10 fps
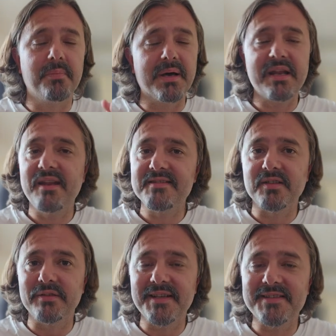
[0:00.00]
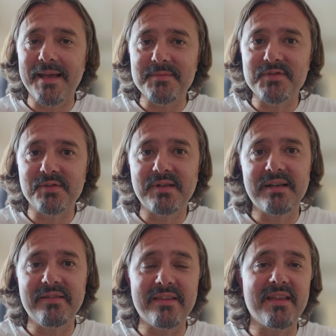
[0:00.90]
But it isn't only Samsung
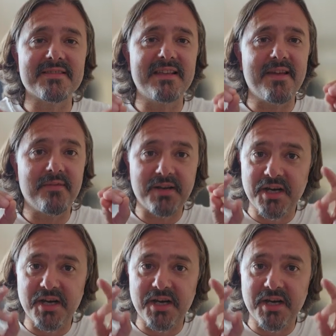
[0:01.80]
that doesn't have